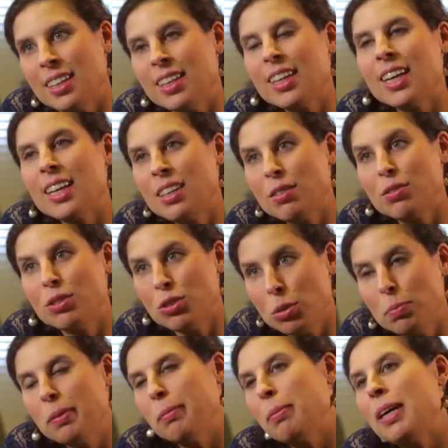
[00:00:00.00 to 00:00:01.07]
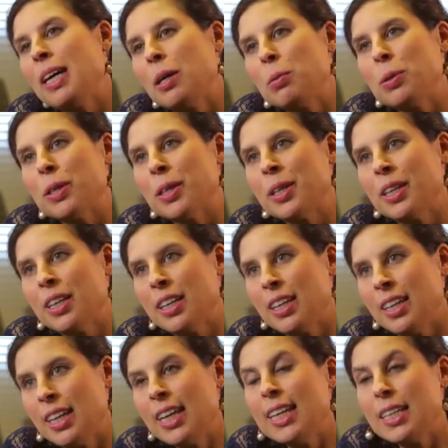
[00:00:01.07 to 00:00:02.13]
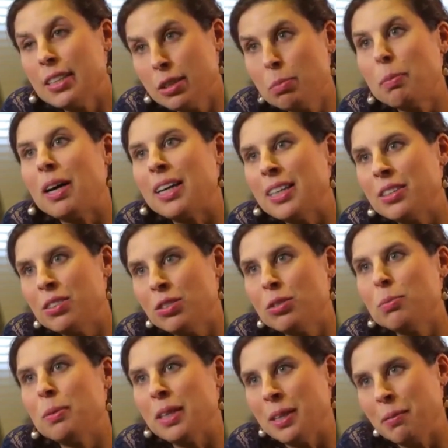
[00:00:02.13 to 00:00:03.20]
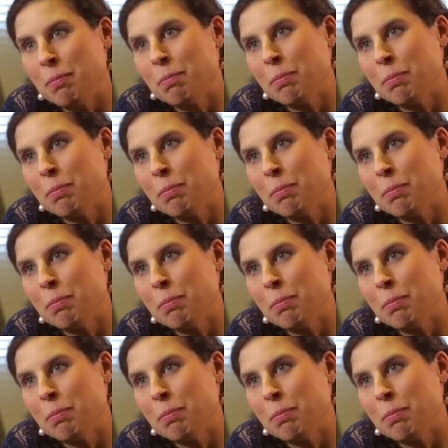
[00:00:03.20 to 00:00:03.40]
the kind of superpower it aspires to be.